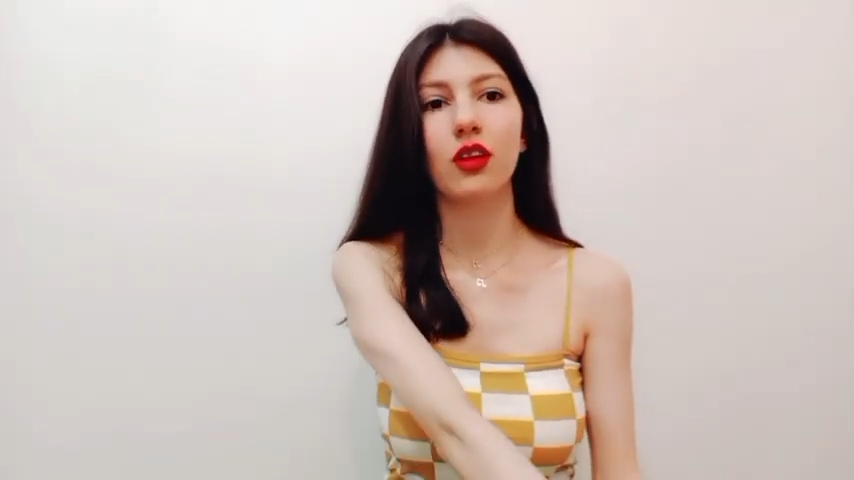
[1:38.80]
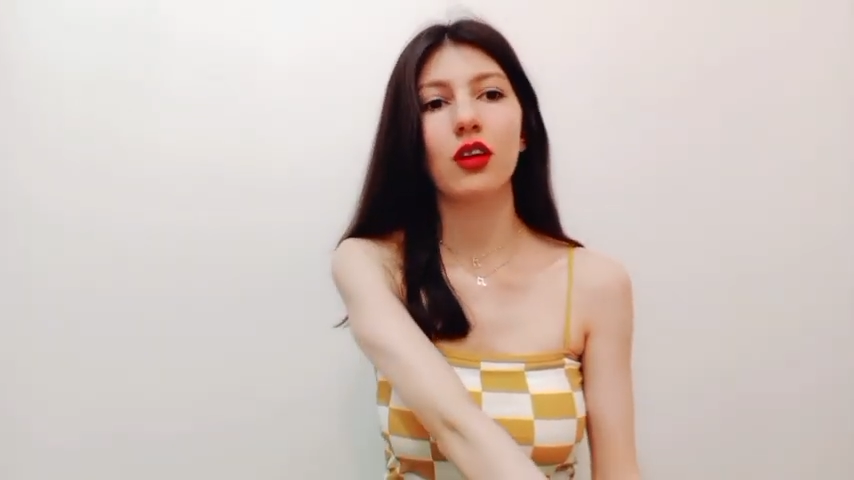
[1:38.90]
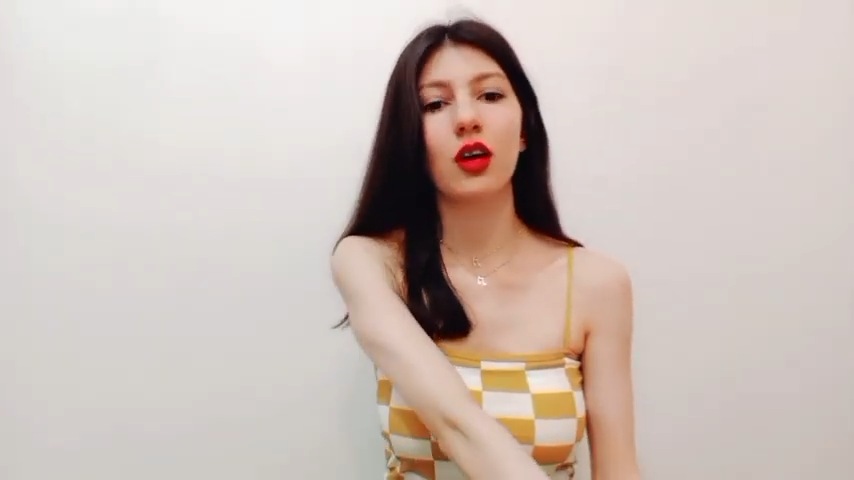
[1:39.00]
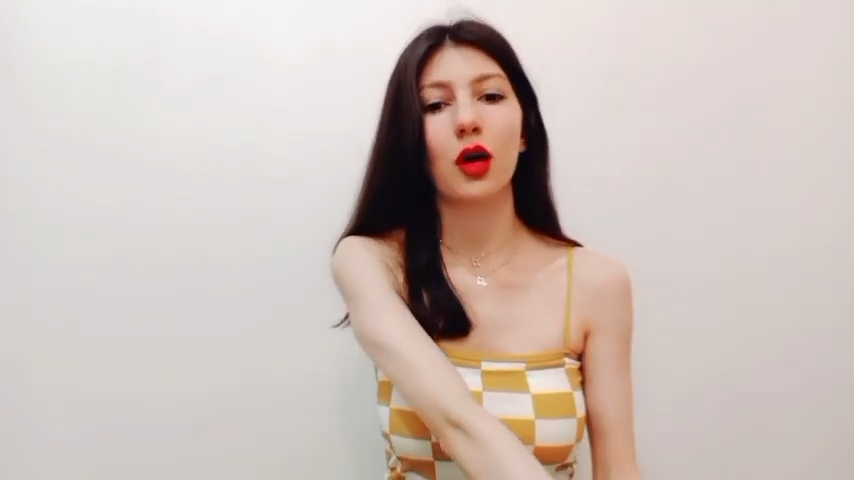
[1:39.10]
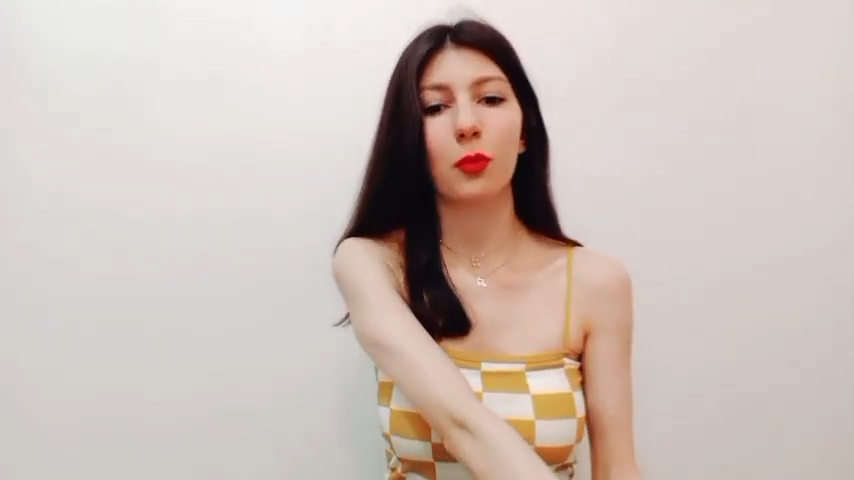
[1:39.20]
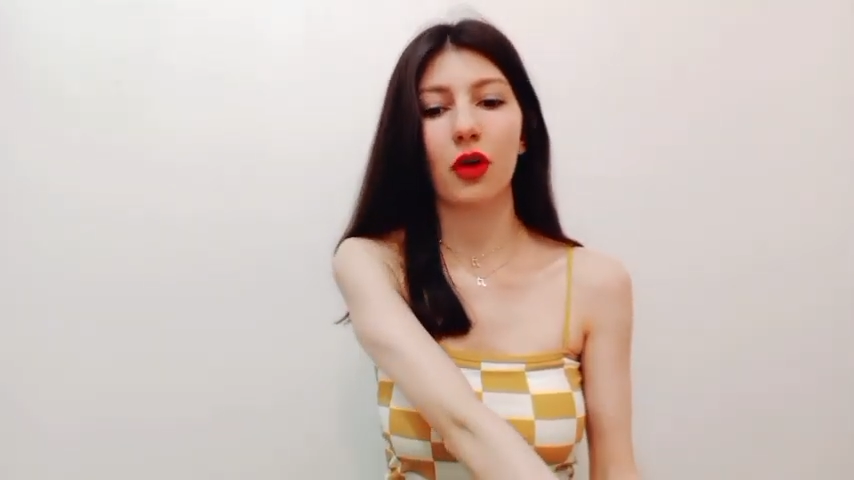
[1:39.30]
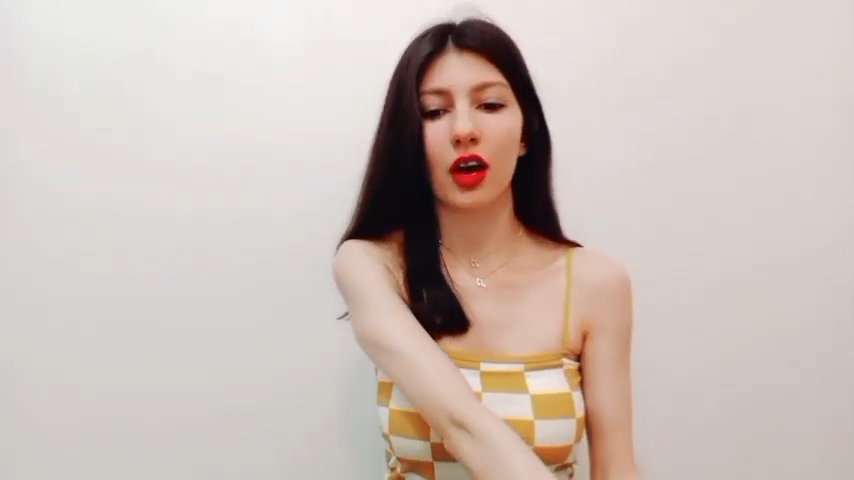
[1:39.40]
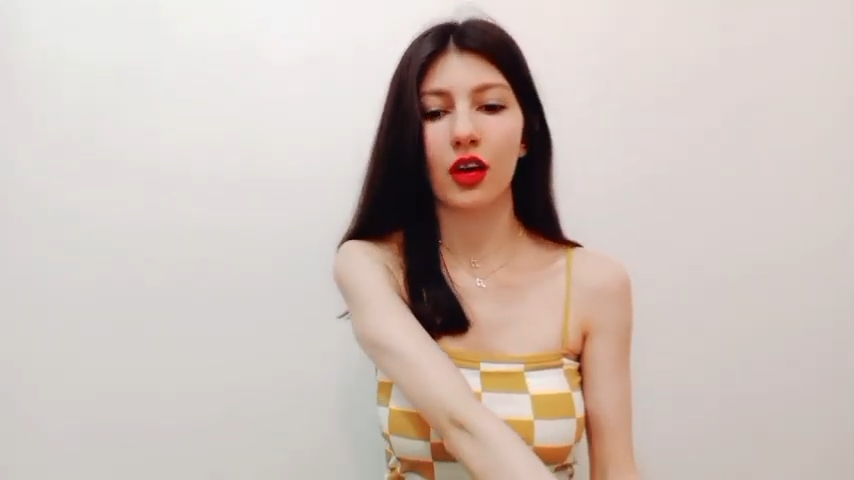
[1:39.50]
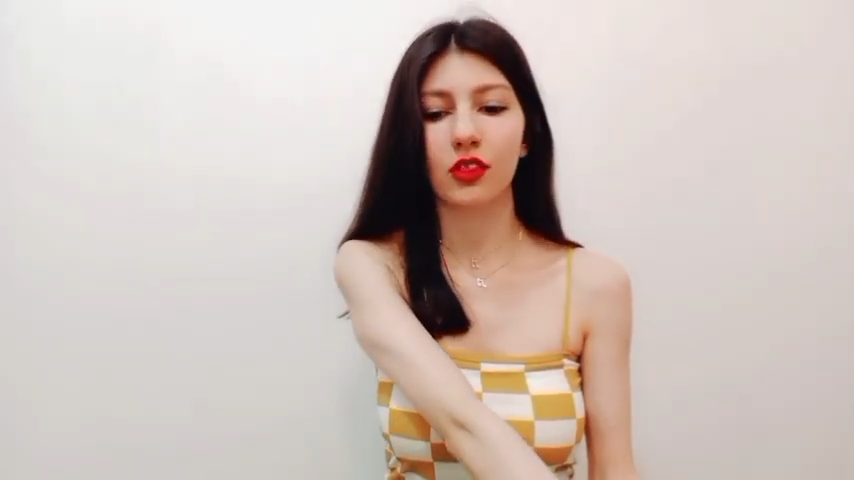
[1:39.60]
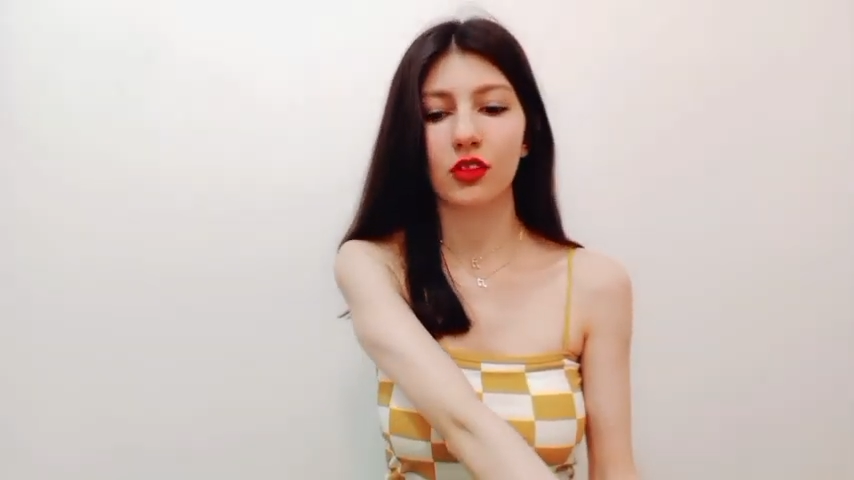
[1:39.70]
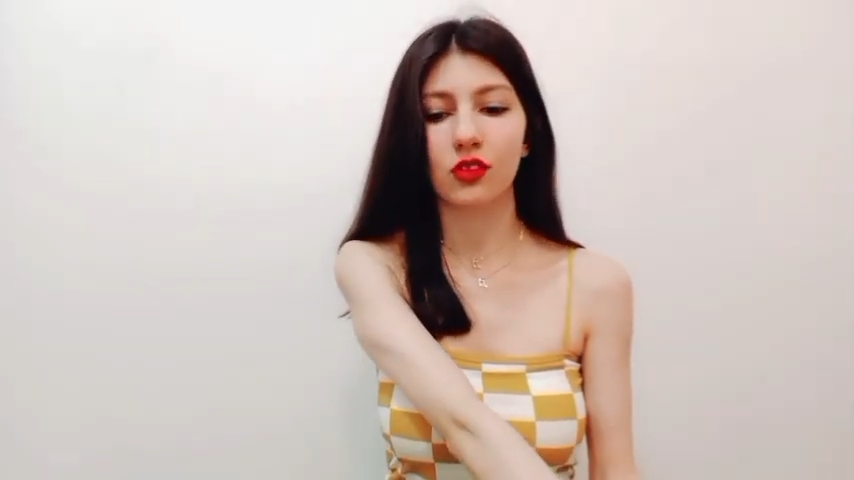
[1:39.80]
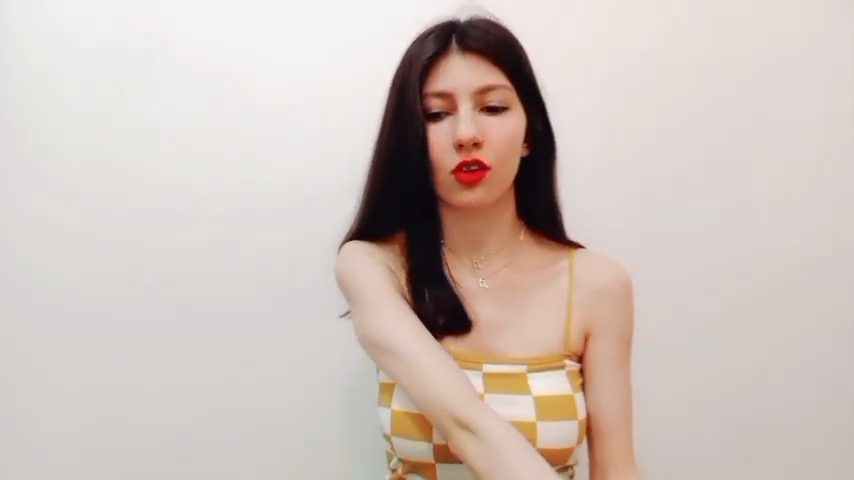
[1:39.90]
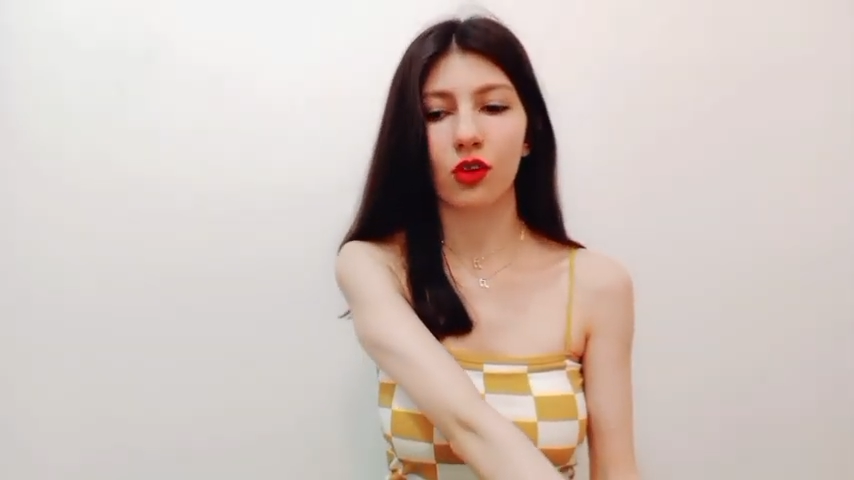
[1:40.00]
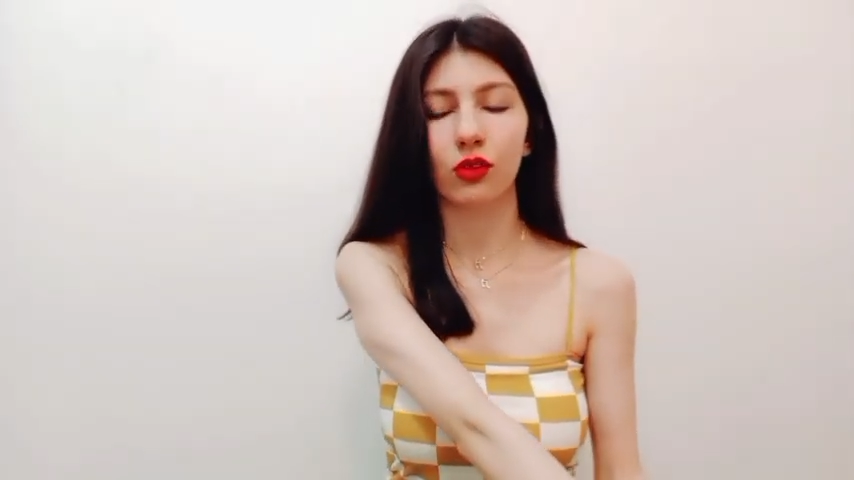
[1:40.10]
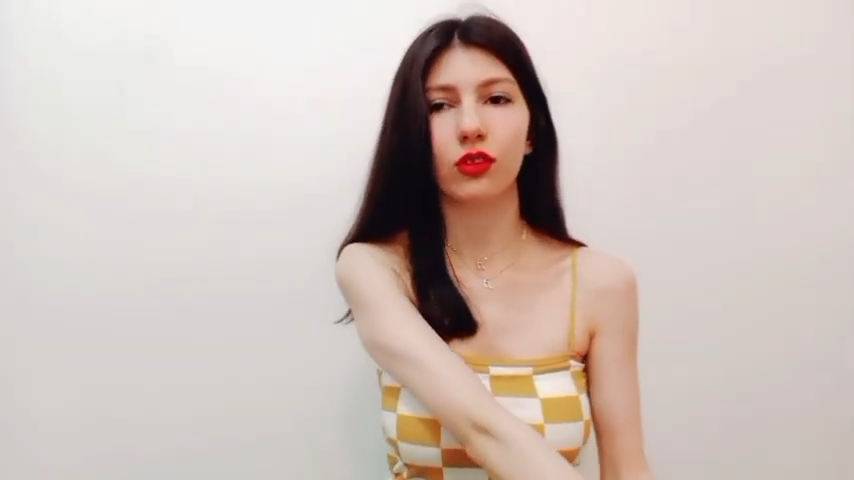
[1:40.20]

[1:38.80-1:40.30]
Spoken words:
a behind the song